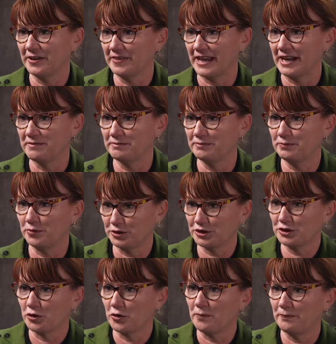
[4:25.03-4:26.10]
and then
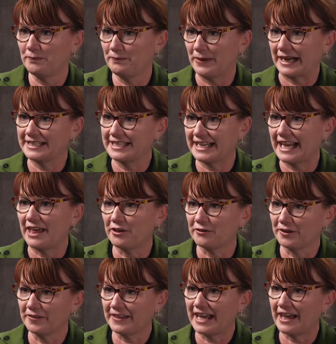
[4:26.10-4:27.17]
puts it all back
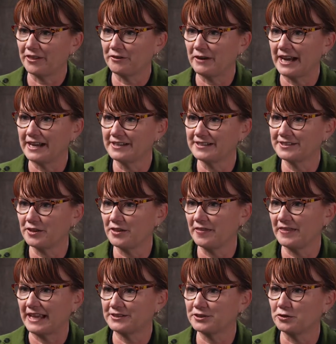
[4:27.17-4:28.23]
together at the other end, so
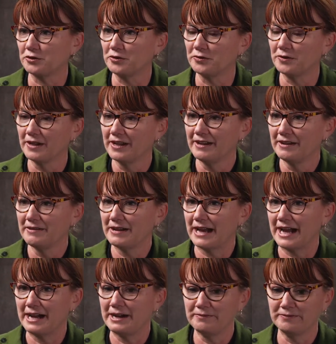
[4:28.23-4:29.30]
that that's all
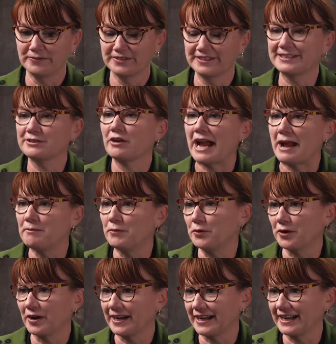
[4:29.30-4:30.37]

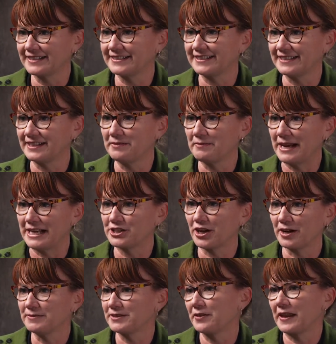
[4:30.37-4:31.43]
scrambled, I guess, in the
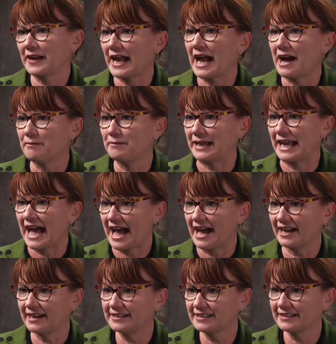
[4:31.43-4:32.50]
meantime, so that it can't be
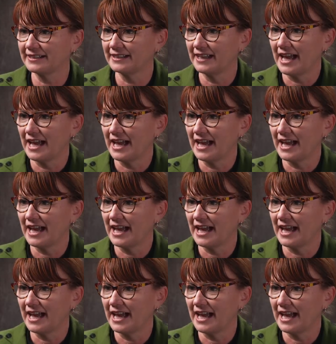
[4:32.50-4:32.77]
hacked.